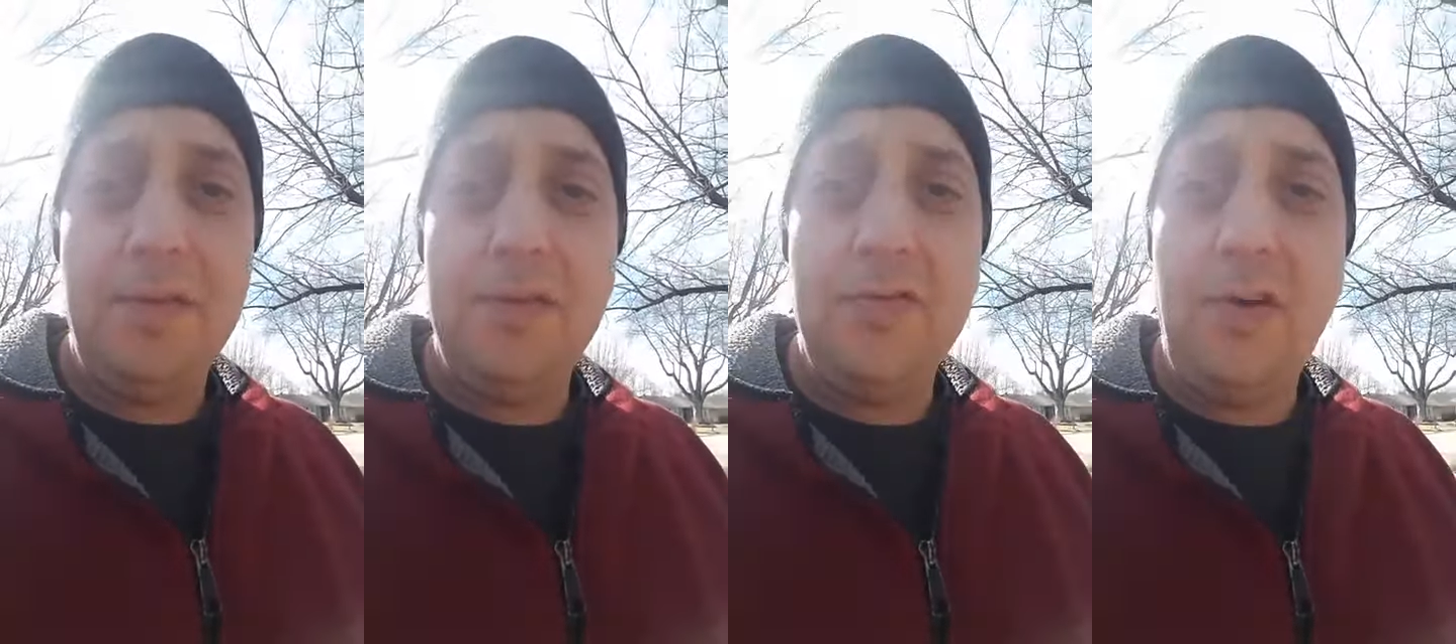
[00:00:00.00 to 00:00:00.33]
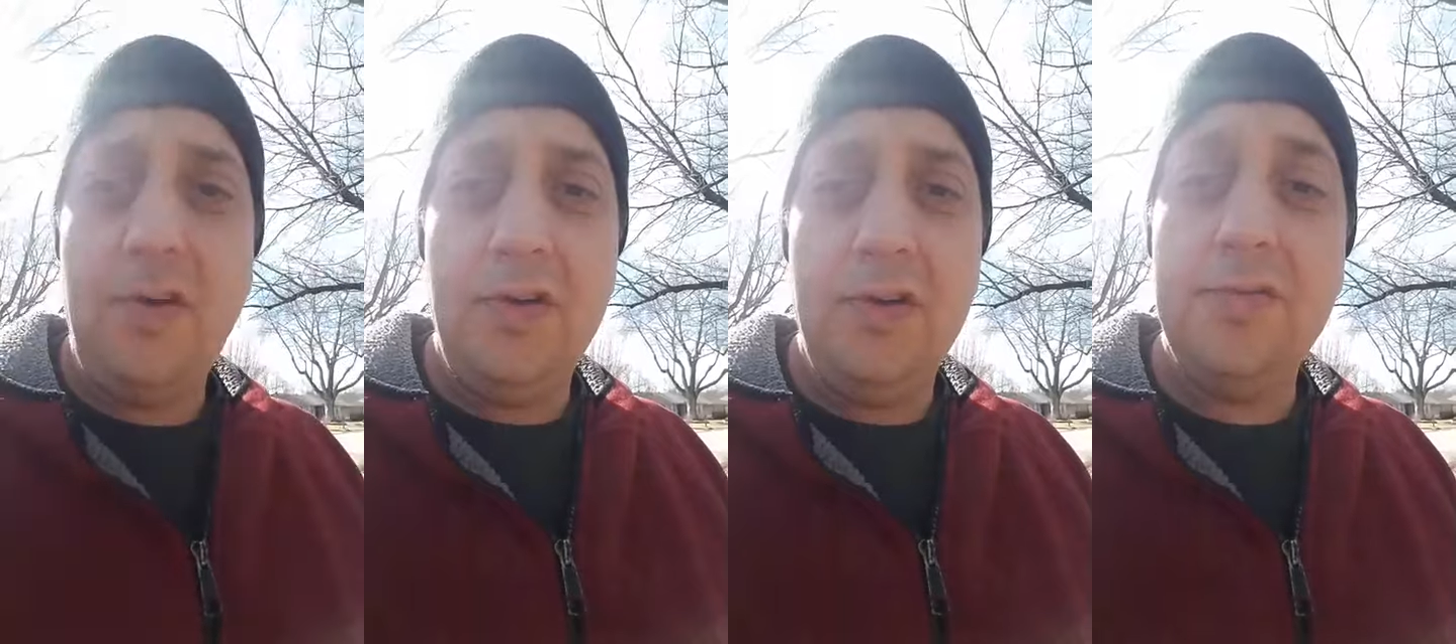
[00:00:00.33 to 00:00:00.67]
those
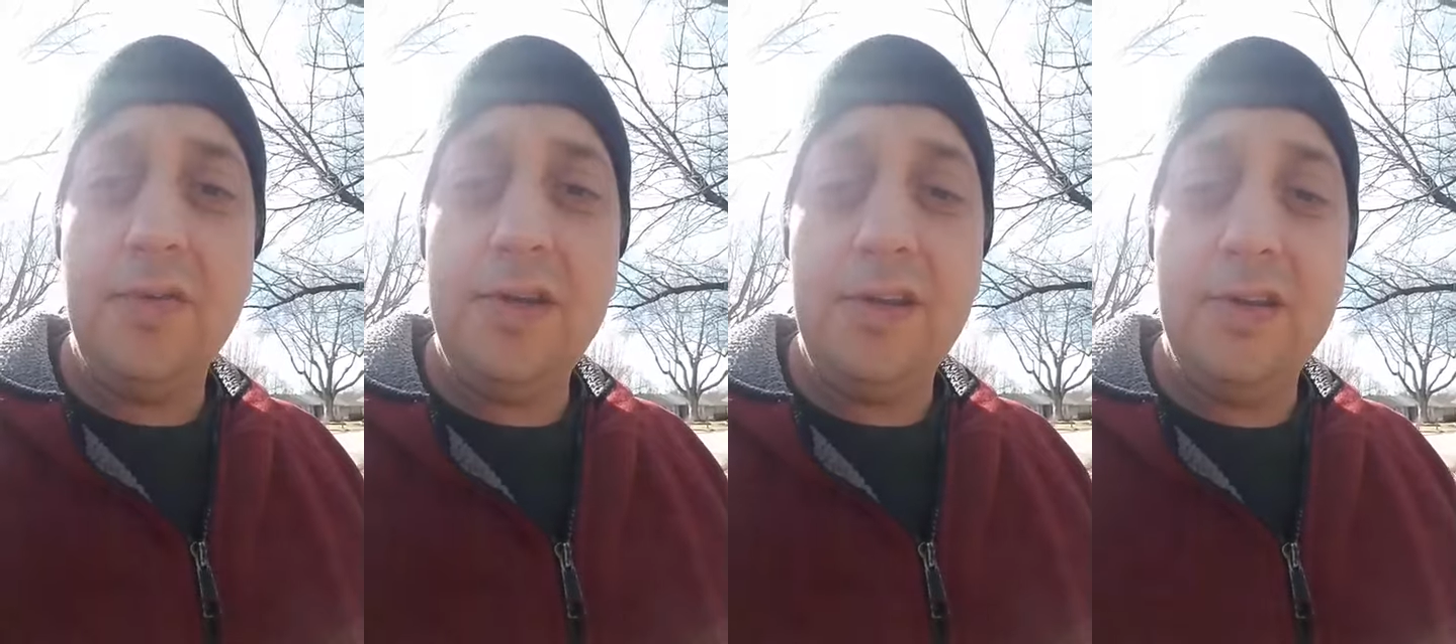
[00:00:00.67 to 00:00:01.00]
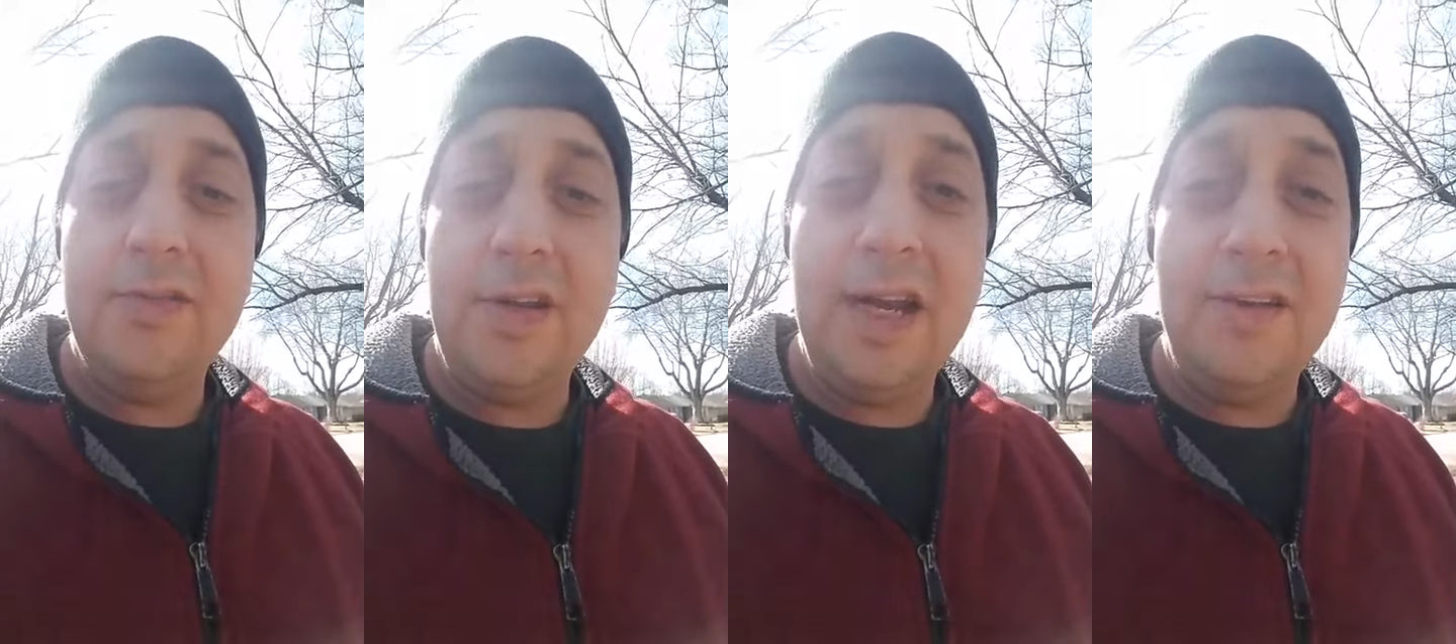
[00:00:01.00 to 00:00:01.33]
photos right
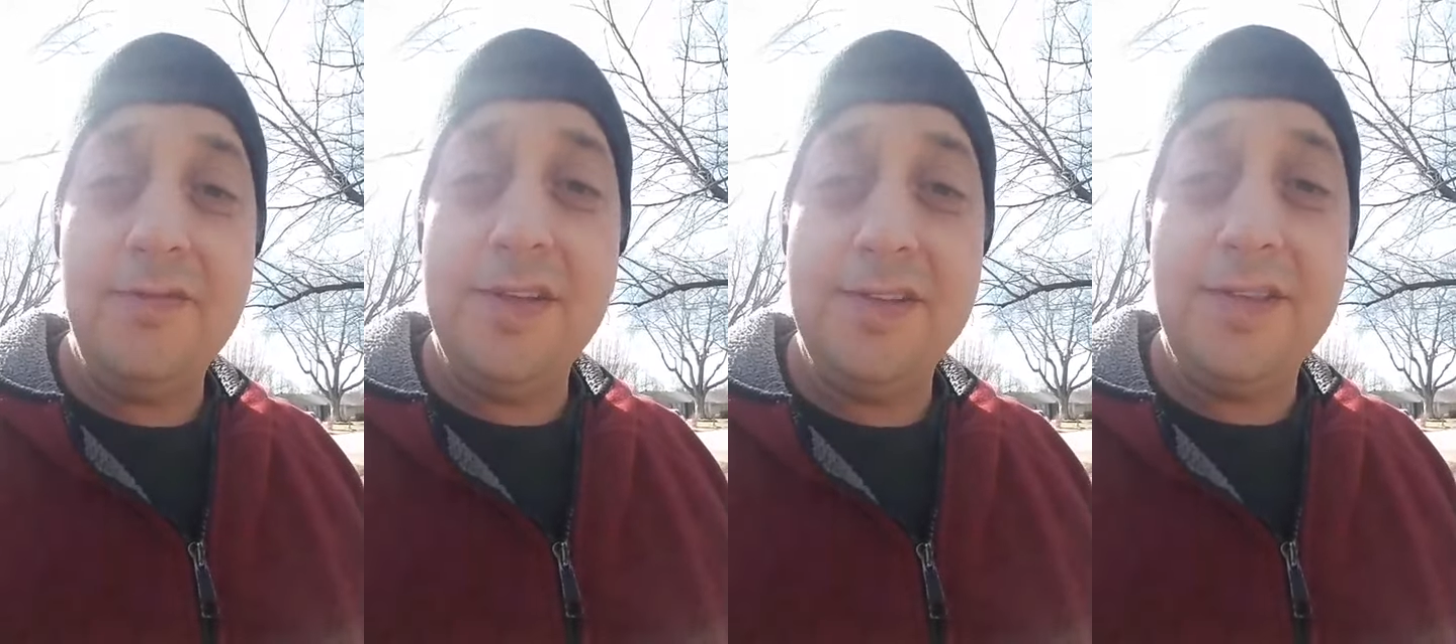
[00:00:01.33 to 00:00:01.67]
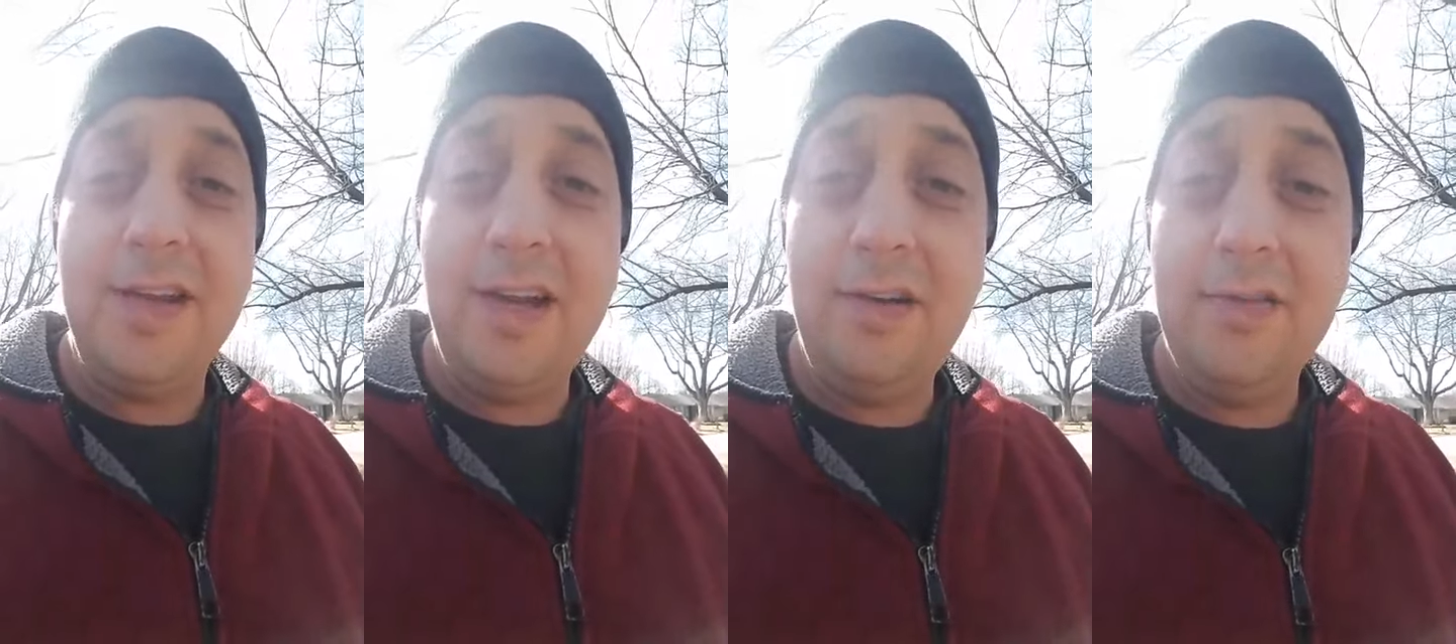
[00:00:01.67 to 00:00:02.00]
there that i have
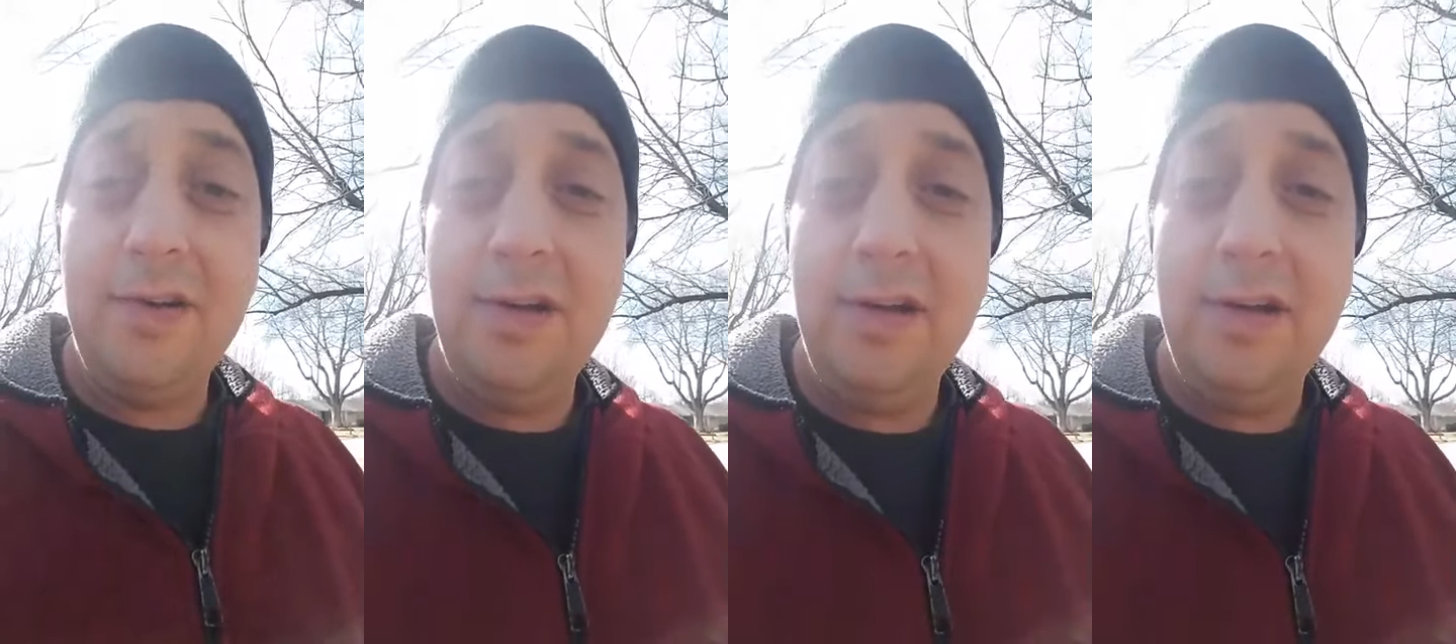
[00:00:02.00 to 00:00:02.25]
listed out